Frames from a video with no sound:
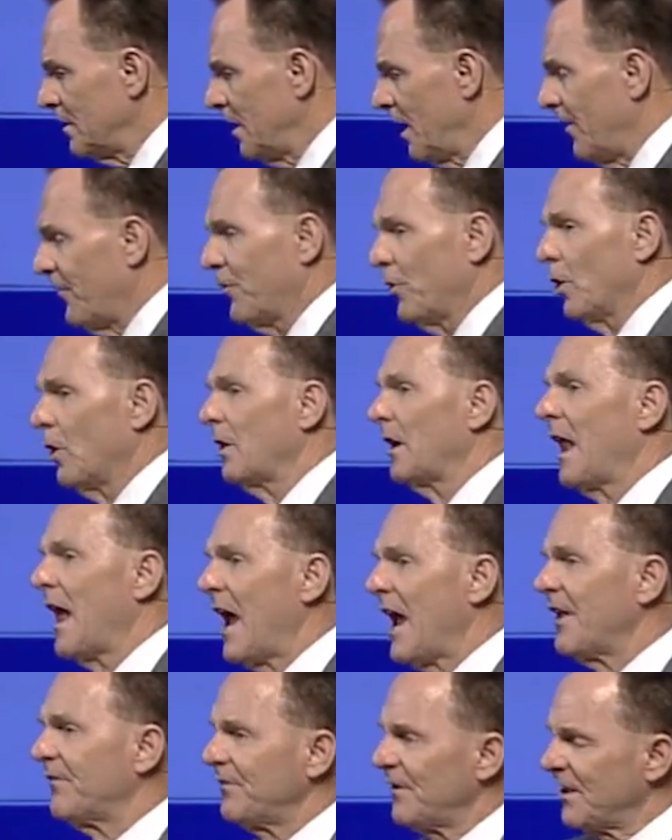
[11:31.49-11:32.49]
if your
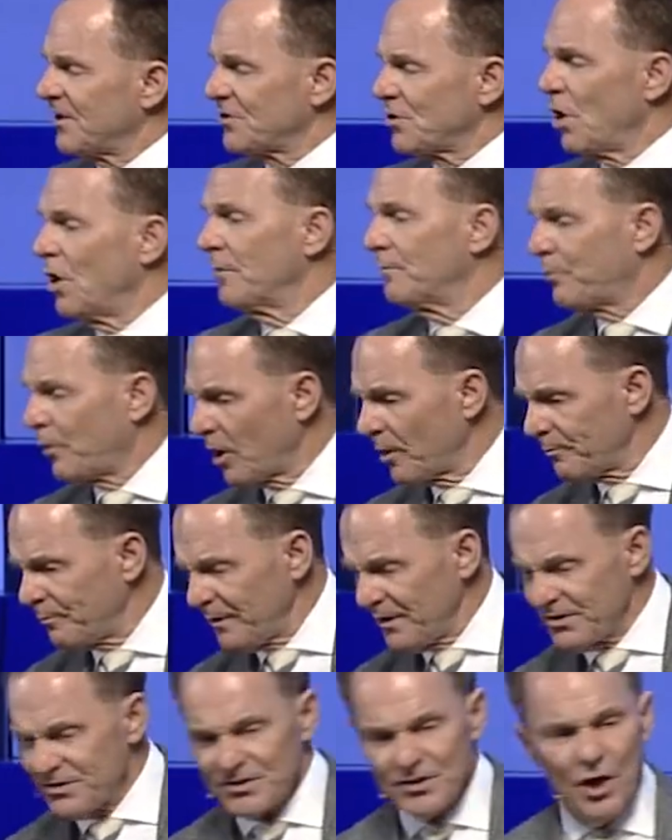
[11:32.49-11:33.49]
life is on
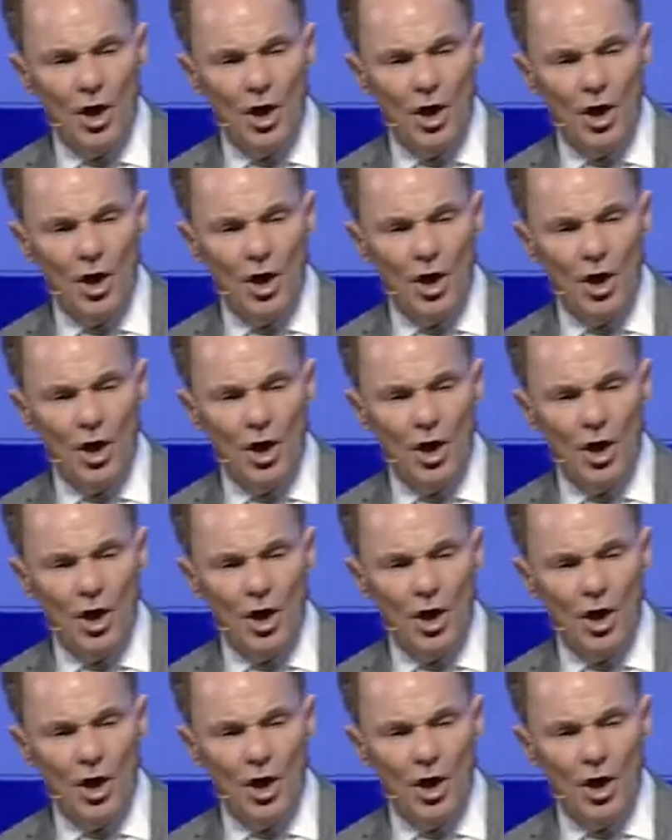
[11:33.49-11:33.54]
purpose